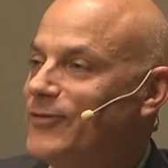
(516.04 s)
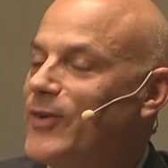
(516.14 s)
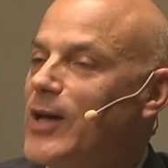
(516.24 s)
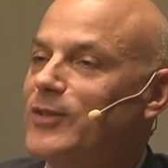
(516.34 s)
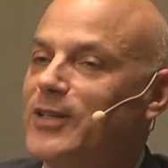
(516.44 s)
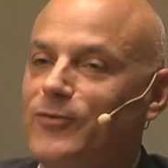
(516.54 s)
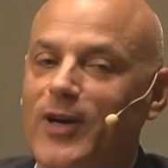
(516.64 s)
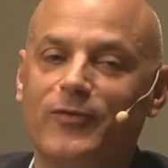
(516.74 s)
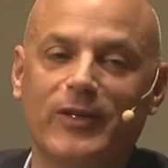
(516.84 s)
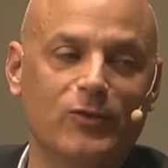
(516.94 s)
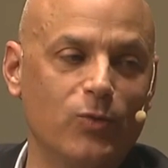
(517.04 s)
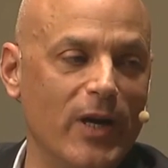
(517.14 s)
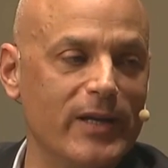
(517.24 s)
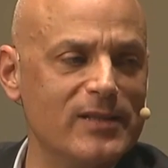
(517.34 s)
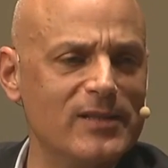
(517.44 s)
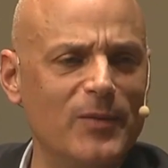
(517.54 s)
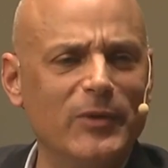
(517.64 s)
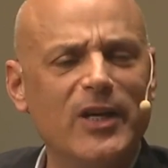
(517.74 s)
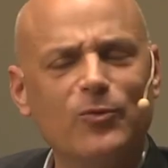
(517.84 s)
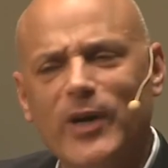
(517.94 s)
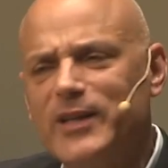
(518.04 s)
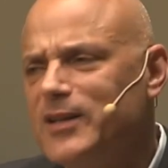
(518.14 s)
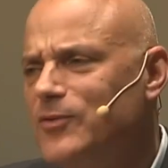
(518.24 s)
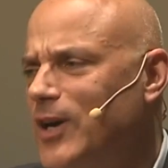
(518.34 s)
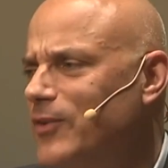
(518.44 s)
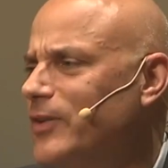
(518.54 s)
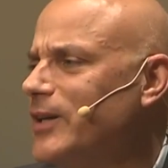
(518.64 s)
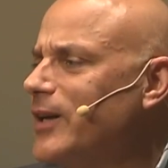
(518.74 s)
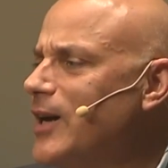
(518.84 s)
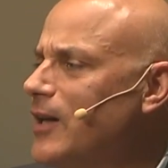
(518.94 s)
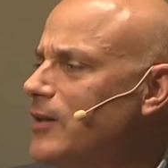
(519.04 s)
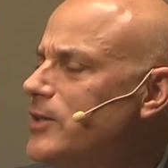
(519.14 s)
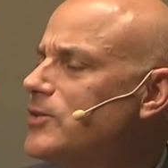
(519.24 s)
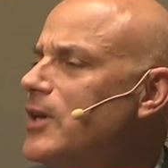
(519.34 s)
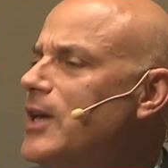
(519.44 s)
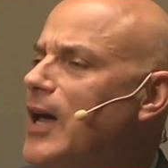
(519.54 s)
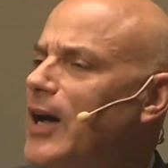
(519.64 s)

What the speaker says: I found Cavafy twice. I read Cavafy in college.